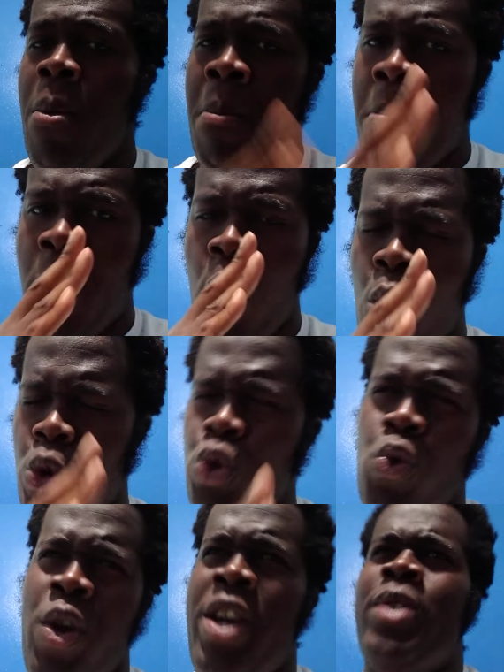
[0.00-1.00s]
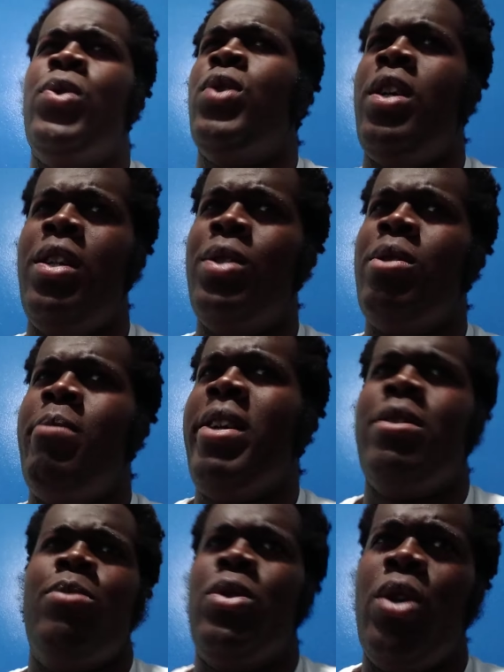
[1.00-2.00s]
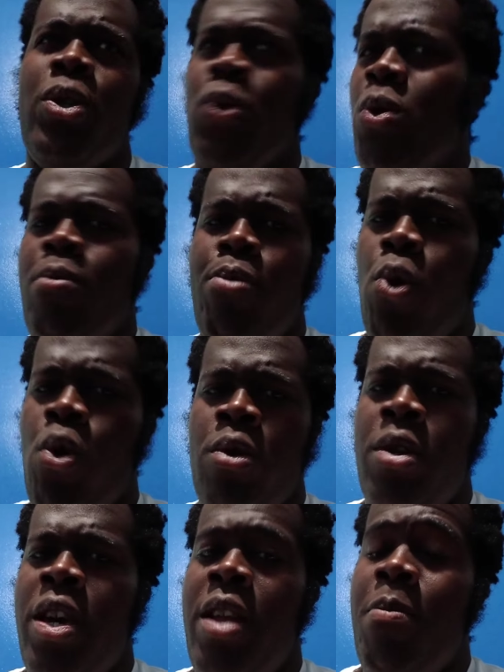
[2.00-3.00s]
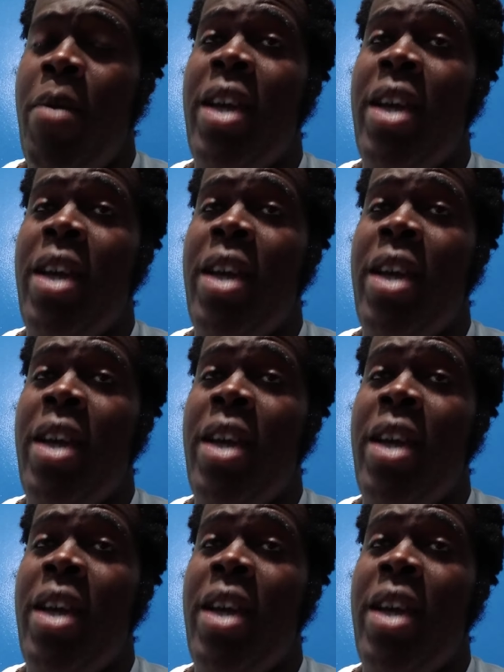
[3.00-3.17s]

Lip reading: moral grandstand and to make themselves feel important and